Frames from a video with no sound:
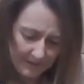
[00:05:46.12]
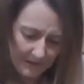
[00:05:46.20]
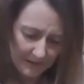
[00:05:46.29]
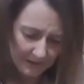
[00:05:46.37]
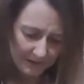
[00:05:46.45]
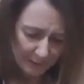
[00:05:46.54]

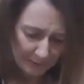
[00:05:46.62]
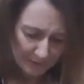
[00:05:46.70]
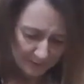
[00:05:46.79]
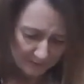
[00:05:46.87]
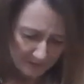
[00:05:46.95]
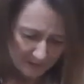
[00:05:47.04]
and then
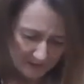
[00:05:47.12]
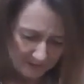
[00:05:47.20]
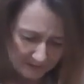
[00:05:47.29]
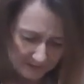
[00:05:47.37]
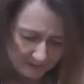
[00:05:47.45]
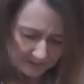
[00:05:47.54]
spin it
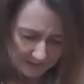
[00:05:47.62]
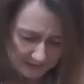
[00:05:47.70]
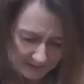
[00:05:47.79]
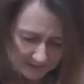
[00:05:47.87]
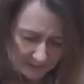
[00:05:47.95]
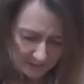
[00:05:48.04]
around and just
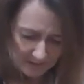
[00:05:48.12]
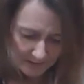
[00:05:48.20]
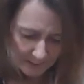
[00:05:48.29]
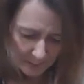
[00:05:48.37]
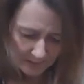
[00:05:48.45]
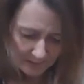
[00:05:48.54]

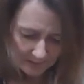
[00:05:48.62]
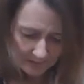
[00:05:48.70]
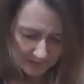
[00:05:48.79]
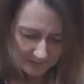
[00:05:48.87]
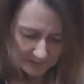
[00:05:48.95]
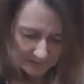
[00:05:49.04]
nice.
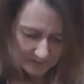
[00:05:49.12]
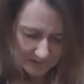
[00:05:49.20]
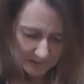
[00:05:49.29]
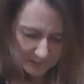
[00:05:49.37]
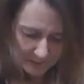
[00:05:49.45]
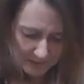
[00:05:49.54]

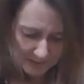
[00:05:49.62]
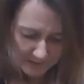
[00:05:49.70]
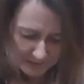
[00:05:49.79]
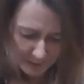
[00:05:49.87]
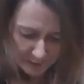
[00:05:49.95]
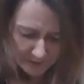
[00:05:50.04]
Keep your
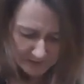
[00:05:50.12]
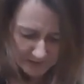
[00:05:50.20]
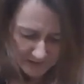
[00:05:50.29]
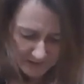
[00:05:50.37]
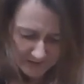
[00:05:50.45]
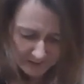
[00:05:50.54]
fingers curled
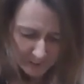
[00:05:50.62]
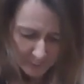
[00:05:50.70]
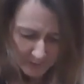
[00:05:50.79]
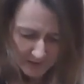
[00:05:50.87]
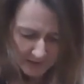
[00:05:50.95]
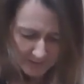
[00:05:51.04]
under, out of the
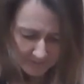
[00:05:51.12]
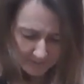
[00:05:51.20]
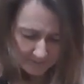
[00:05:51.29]
way,